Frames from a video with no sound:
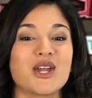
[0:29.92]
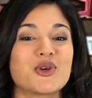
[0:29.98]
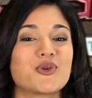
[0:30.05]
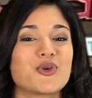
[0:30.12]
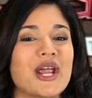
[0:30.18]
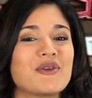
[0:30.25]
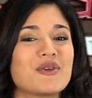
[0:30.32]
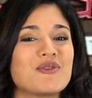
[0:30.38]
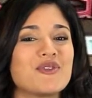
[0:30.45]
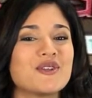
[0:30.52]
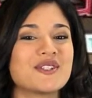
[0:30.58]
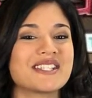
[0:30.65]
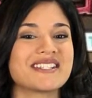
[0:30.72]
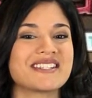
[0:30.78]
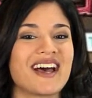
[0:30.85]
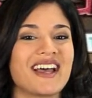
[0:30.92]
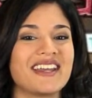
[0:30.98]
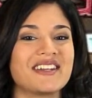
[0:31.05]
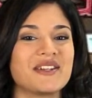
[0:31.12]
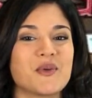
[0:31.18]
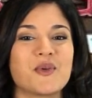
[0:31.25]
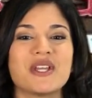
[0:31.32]
Great reviews
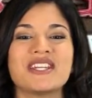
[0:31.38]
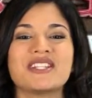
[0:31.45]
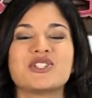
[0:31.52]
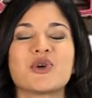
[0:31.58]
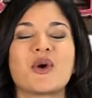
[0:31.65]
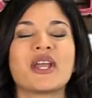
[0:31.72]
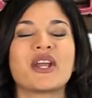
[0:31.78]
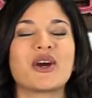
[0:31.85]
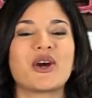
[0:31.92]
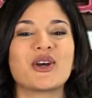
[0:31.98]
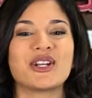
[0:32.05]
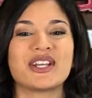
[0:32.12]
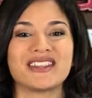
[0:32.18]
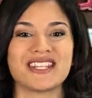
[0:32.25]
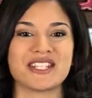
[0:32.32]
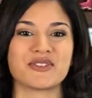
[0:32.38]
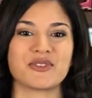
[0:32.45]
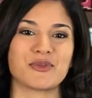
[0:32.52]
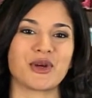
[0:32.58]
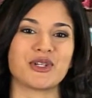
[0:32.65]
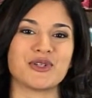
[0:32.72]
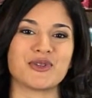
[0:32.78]
aside, we enjoy earning these
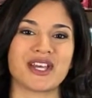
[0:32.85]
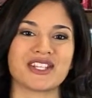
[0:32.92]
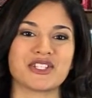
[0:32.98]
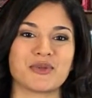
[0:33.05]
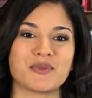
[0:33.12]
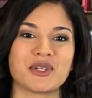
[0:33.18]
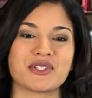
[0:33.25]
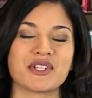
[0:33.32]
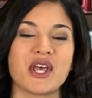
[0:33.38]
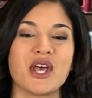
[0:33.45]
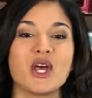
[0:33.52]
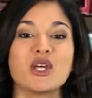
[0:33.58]
from our new customers.